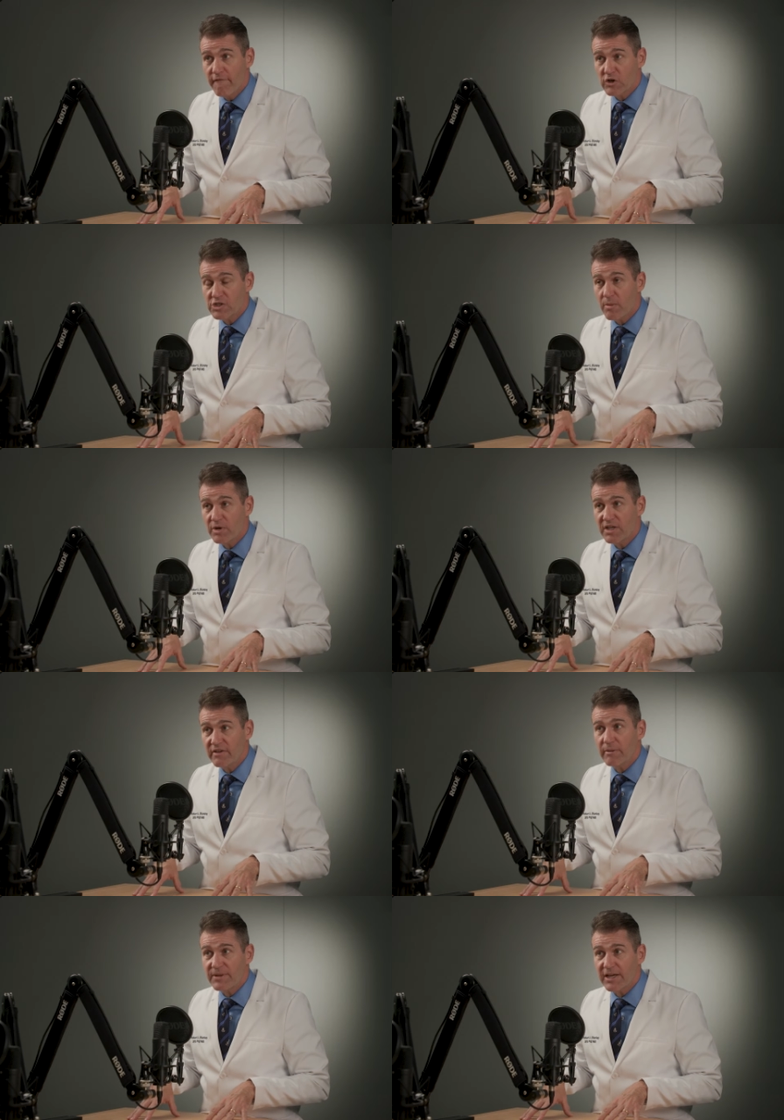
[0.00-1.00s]
for someone to
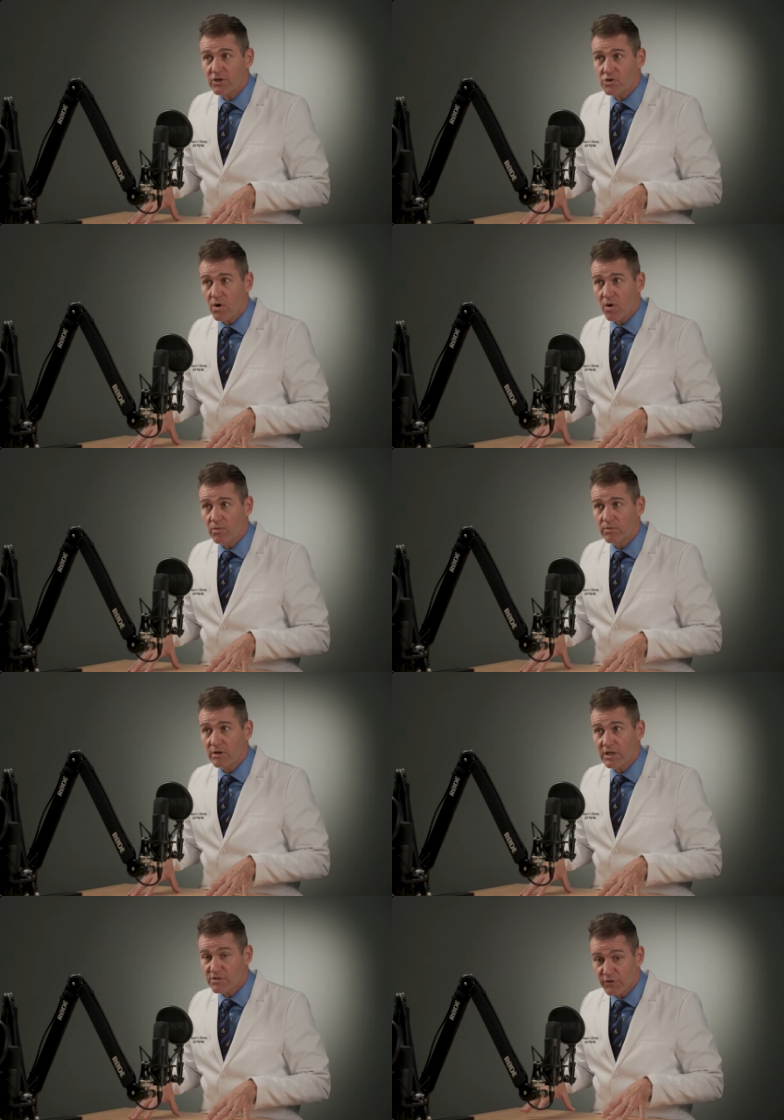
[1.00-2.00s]
give up that control
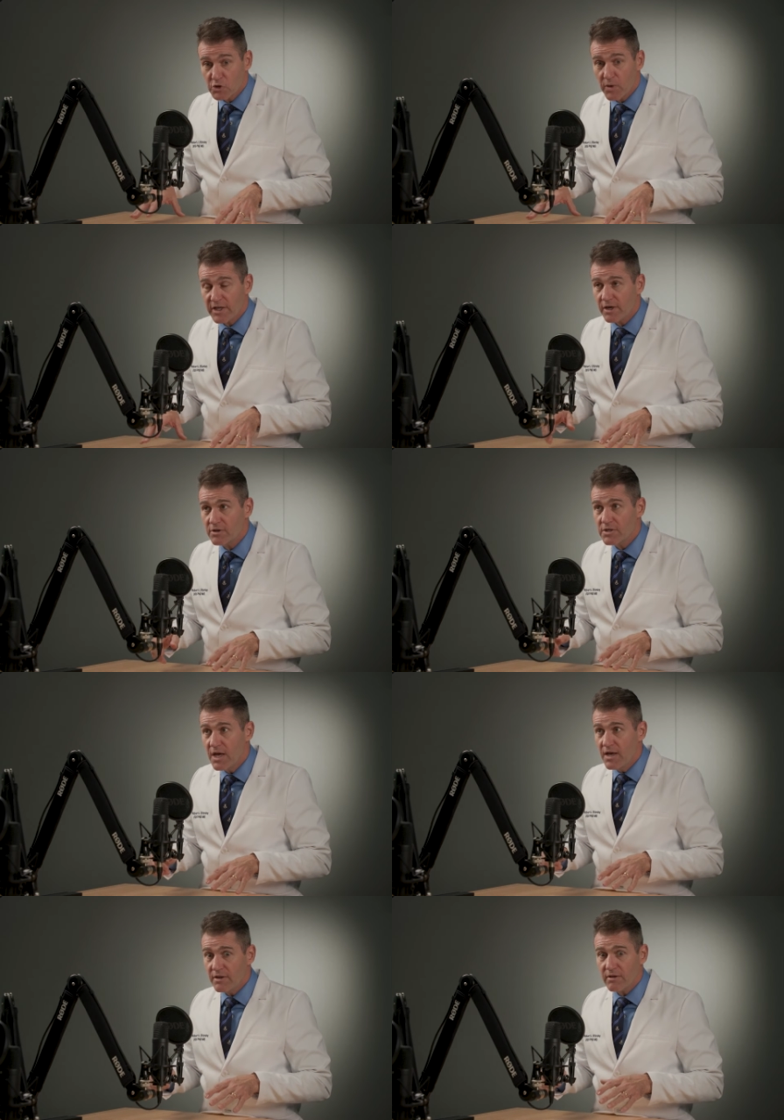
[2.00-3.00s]
because for 20 years
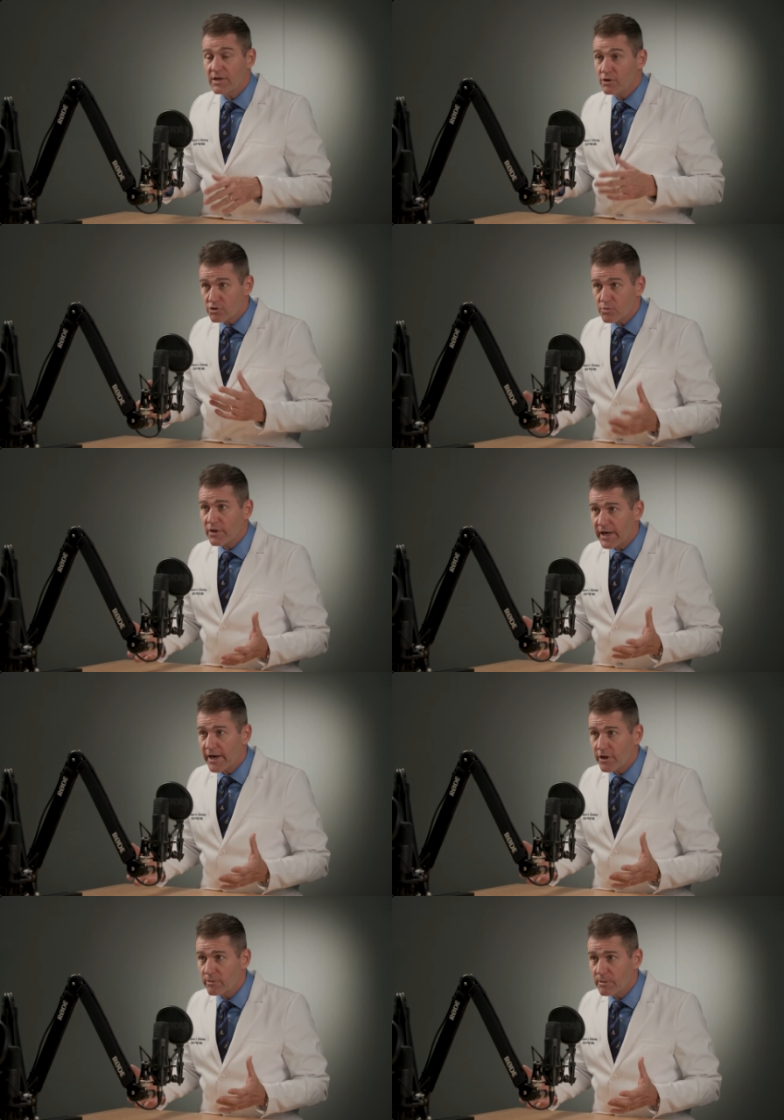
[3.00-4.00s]
they're like they're drilling
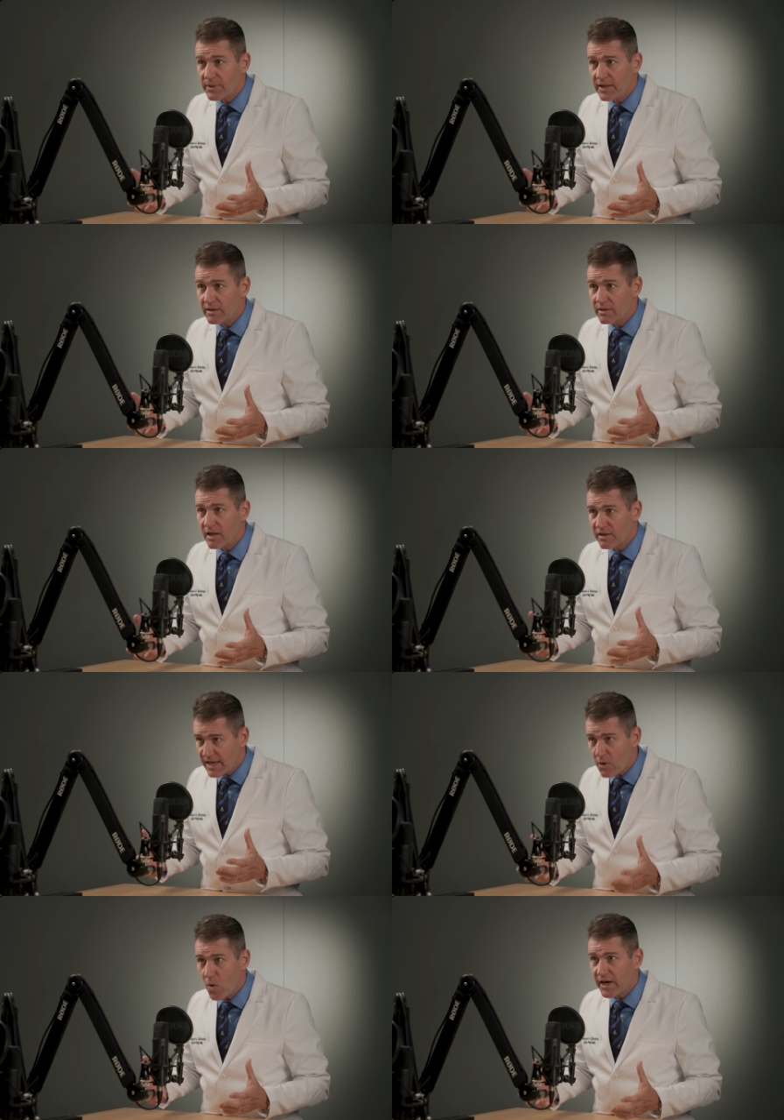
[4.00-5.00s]
on a human being
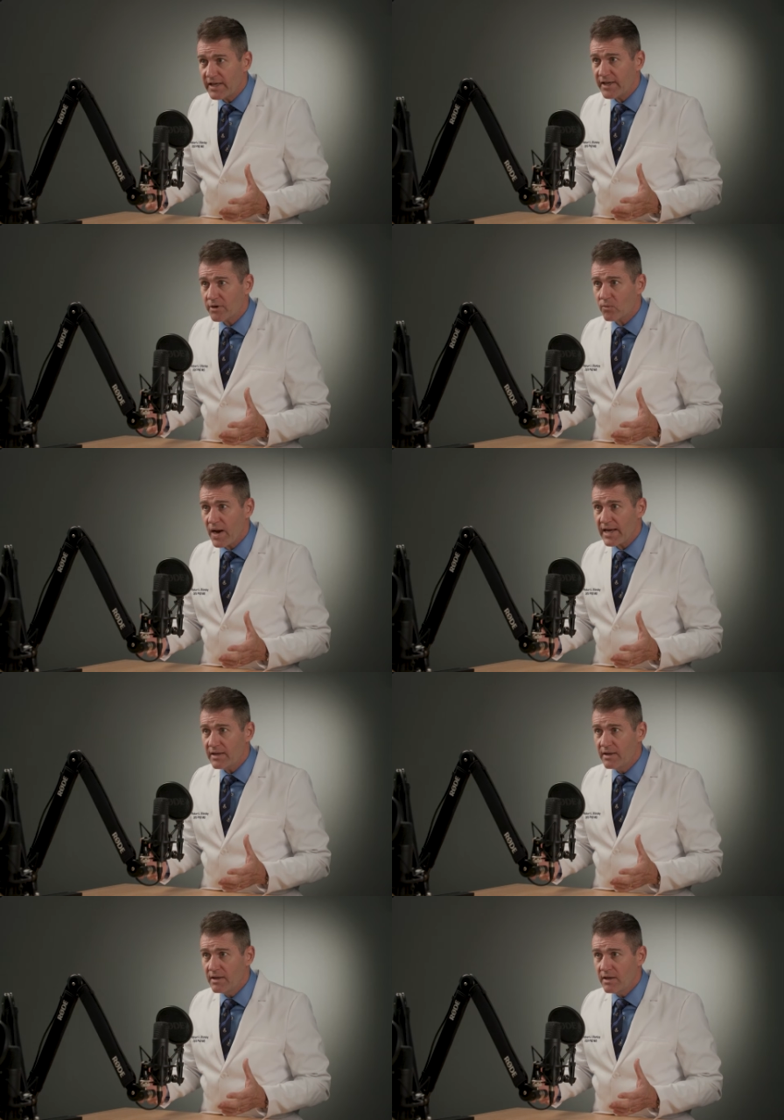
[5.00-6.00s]
they want to get it right